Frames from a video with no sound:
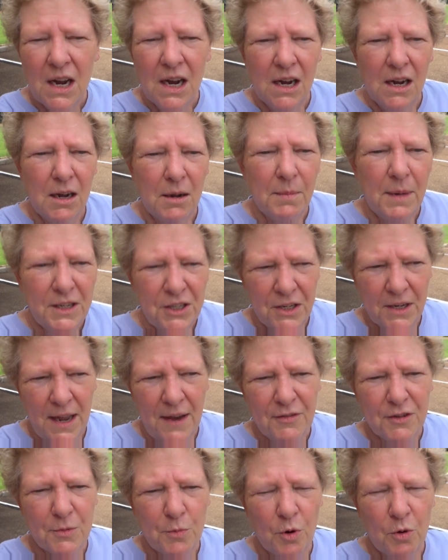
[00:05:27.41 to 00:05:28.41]
I still
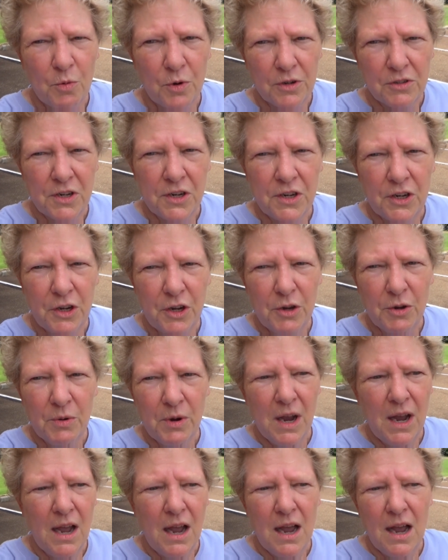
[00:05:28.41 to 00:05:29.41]
have some more work to
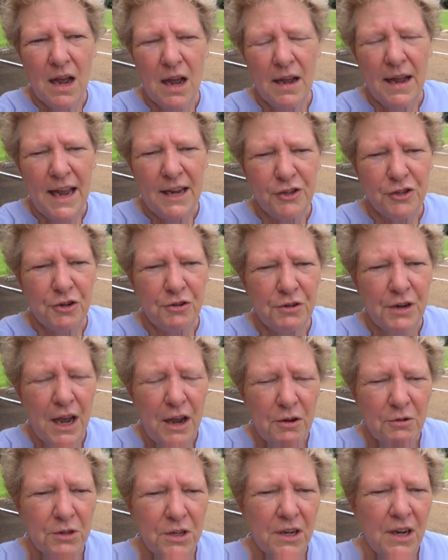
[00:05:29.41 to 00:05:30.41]
do. As you
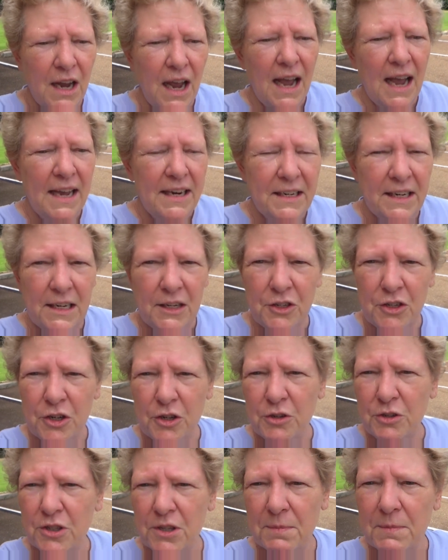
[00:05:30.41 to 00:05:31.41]
note, I did
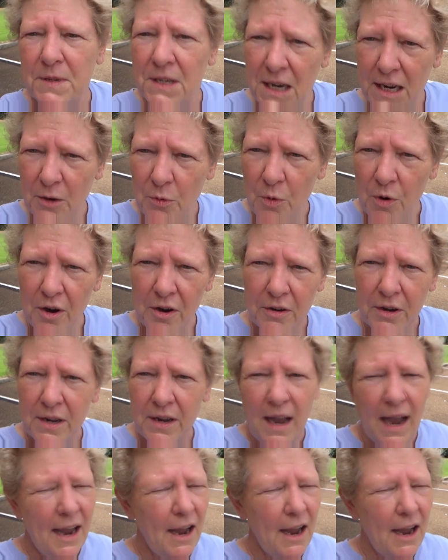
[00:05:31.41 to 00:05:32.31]
do some dig work.